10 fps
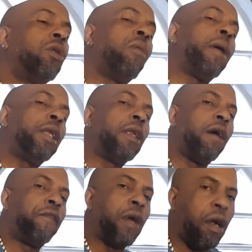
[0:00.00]
nobody
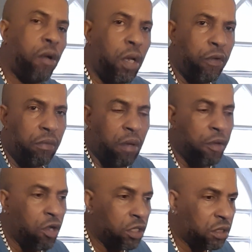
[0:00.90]
now agree with me. Me
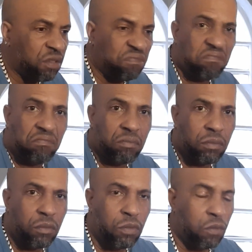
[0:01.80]
just,
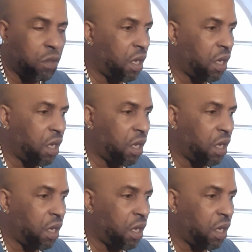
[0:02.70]
what